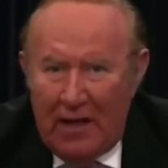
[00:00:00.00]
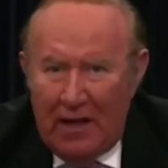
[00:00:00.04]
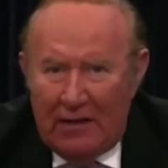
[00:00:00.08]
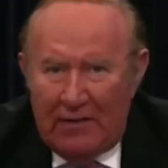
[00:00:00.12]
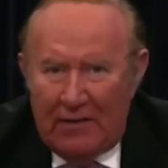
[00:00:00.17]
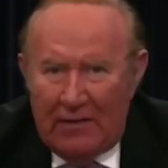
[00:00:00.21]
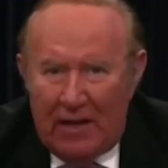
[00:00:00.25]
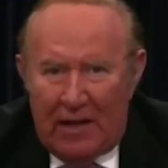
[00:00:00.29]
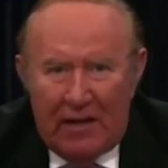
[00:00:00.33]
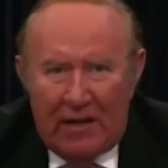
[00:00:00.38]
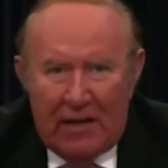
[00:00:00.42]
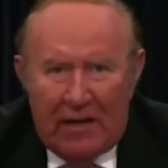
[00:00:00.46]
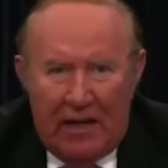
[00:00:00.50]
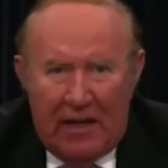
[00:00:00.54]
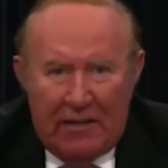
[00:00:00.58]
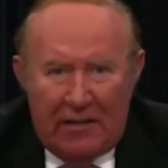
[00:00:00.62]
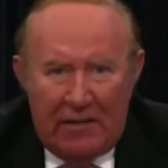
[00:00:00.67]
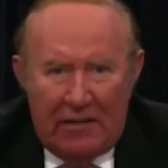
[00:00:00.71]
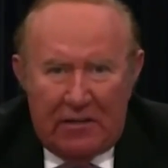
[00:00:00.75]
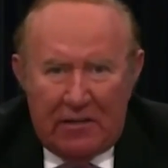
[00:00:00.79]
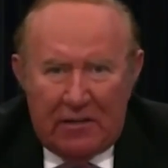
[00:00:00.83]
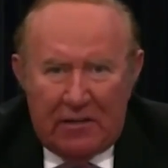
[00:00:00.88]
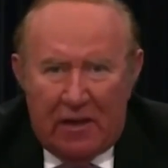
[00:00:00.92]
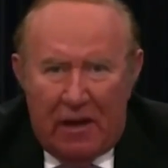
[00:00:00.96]

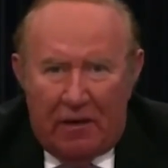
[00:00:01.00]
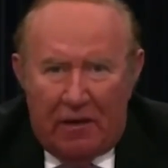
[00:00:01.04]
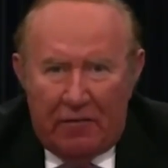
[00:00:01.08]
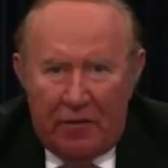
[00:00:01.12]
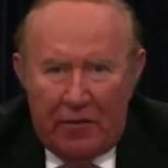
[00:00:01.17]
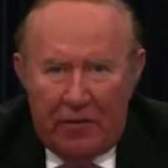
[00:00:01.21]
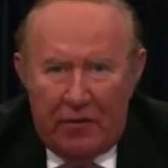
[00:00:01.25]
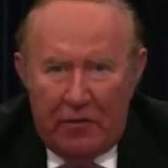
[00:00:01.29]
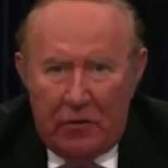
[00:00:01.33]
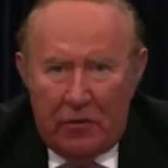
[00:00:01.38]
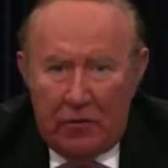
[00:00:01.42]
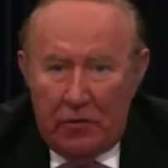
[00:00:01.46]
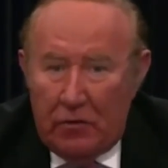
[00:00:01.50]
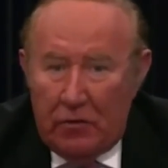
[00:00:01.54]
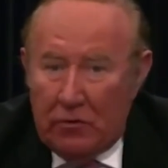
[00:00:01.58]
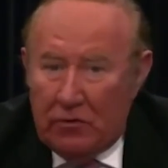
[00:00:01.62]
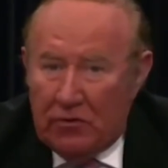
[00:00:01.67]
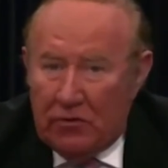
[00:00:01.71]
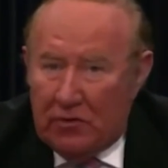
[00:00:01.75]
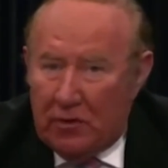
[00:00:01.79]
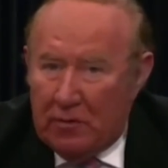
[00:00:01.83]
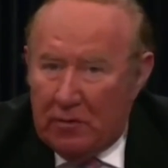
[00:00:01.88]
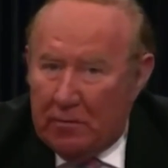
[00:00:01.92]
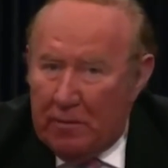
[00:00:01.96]
dedicated to covering the
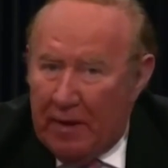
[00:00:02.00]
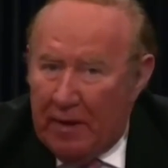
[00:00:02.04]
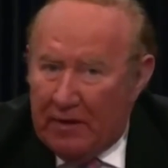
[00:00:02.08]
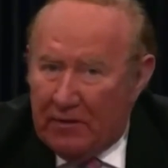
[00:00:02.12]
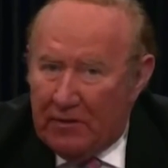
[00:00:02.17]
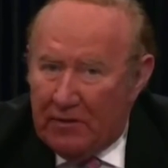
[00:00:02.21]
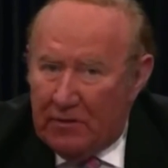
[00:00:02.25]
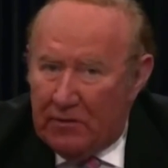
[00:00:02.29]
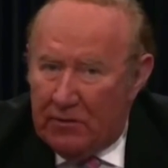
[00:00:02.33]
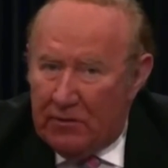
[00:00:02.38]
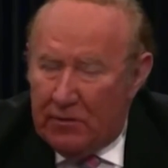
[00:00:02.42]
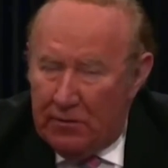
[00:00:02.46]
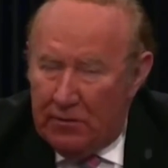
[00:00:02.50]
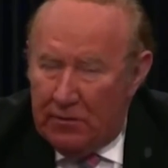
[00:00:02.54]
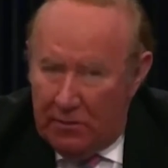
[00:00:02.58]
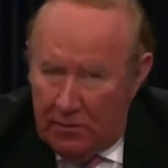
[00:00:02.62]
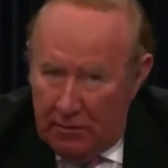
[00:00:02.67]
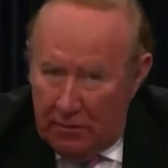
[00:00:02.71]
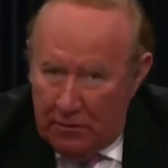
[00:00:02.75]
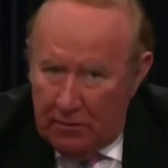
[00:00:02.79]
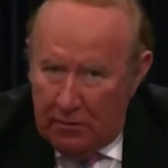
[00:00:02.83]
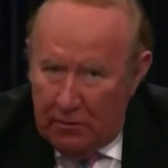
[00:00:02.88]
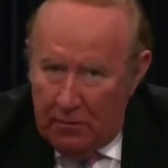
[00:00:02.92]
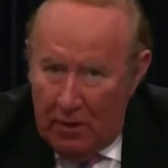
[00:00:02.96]
news that matters to
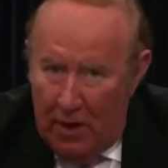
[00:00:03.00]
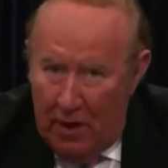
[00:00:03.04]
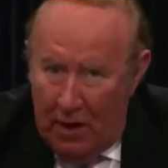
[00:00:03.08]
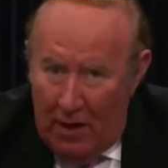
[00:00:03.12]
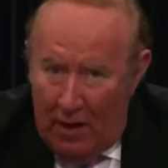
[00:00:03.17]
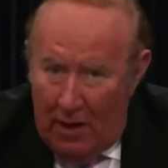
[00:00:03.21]
you